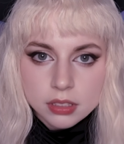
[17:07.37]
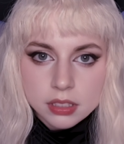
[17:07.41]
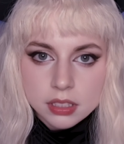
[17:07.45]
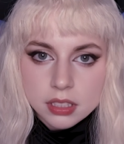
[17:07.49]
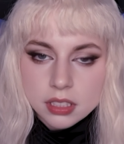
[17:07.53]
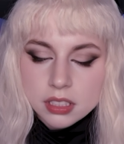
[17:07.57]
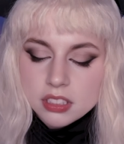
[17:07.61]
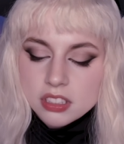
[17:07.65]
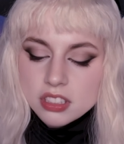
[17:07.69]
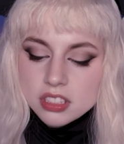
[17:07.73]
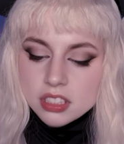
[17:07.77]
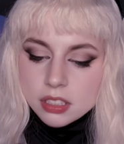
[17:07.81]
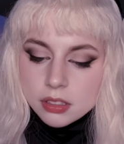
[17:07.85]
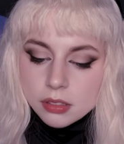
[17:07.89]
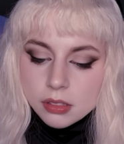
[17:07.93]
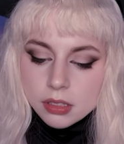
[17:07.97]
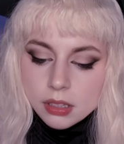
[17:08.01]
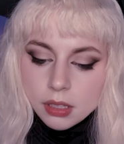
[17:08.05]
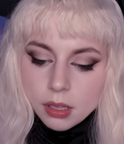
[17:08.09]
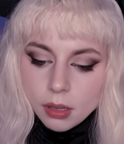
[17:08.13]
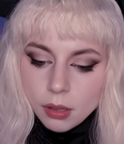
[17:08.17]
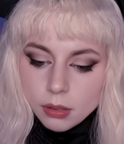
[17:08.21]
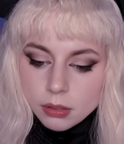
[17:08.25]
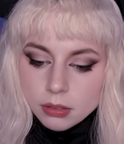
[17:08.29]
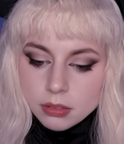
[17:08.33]
They're still
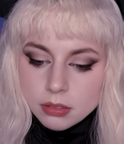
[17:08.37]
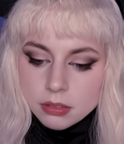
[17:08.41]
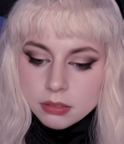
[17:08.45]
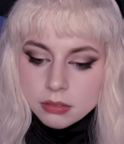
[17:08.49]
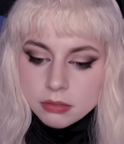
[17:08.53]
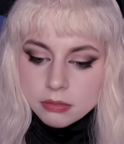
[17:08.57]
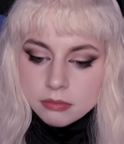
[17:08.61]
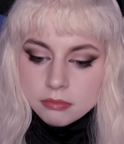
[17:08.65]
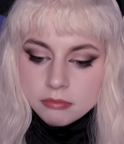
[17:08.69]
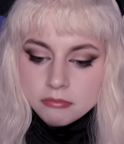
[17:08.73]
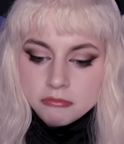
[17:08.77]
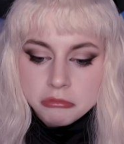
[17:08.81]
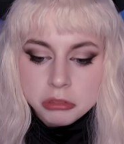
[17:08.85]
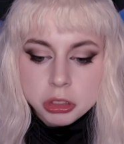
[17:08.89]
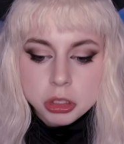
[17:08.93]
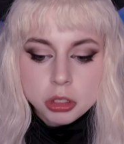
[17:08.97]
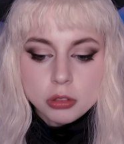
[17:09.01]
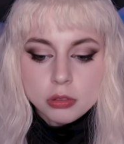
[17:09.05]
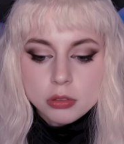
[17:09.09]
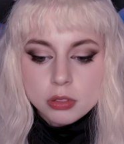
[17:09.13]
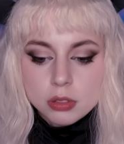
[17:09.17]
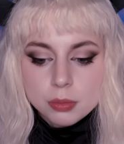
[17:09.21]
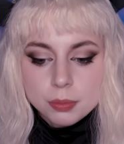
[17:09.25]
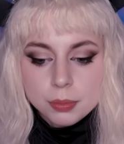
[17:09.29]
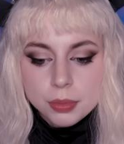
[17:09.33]
clothes. So you
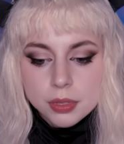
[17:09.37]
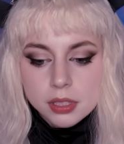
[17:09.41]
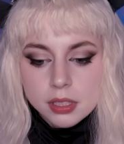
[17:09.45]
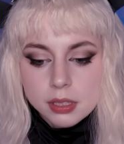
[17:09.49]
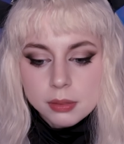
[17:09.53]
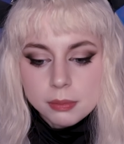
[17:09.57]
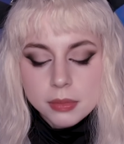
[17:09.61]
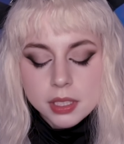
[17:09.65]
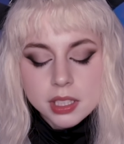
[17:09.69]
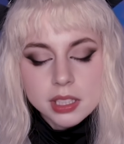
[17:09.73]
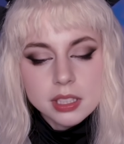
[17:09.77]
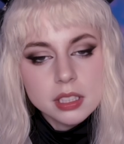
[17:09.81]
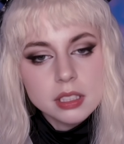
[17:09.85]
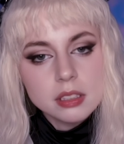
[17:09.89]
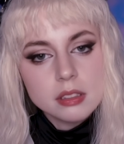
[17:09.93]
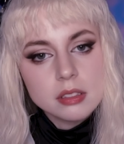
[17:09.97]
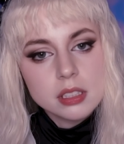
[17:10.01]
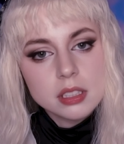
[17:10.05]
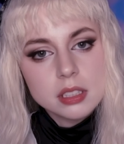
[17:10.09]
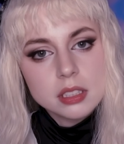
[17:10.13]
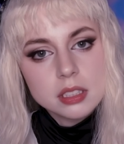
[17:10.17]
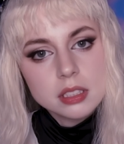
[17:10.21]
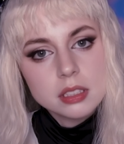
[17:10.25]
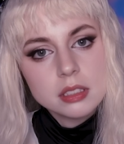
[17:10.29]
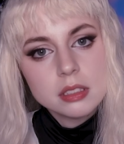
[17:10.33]
just put them on and you
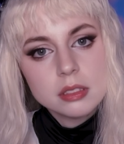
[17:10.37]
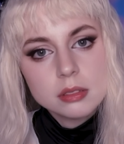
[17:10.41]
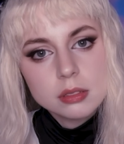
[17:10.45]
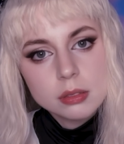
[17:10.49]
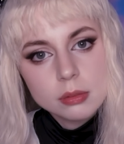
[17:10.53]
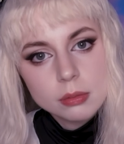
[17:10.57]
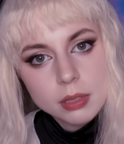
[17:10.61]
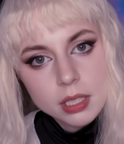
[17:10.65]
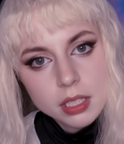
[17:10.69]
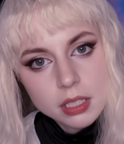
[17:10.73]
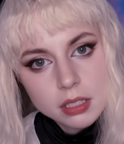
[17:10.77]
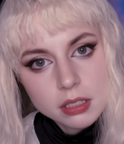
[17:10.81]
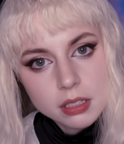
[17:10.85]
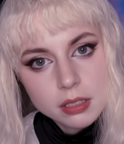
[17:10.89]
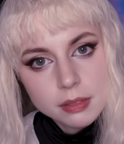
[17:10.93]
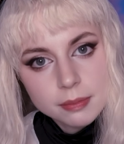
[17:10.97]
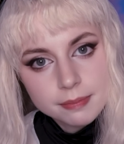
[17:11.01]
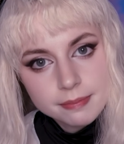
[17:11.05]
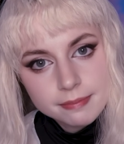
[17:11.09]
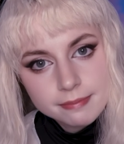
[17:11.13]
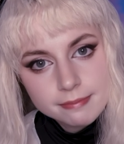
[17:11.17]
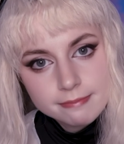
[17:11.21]
continue to wear them.